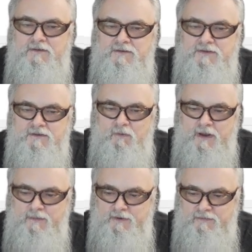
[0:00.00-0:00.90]
use the
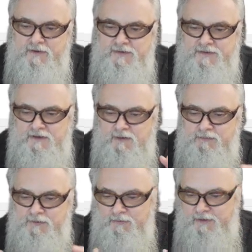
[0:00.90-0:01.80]
web interface to
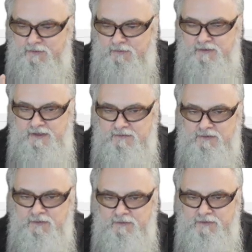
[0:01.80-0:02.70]
upload and or
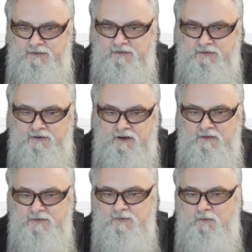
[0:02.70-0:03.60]
download to your
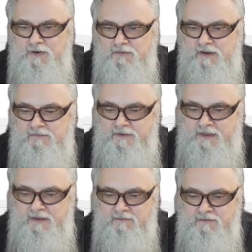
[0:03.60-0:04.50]
college OneDrive
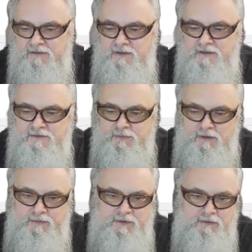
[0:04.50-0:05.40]
account.
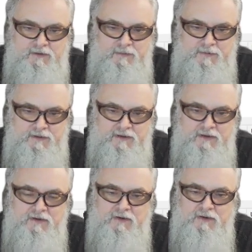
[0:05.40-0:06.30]
Probably going to
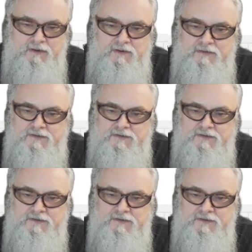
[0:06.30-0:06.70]
be a good